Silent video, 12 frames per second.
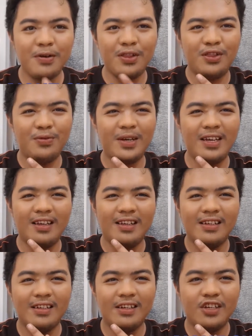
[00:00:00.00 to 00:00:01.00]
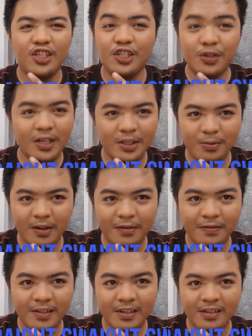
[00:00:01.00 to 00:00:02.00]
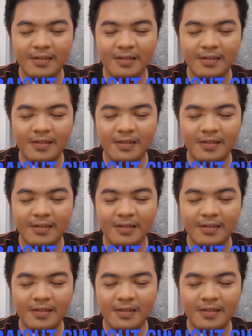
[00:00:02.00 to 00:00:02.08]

three, straight swift.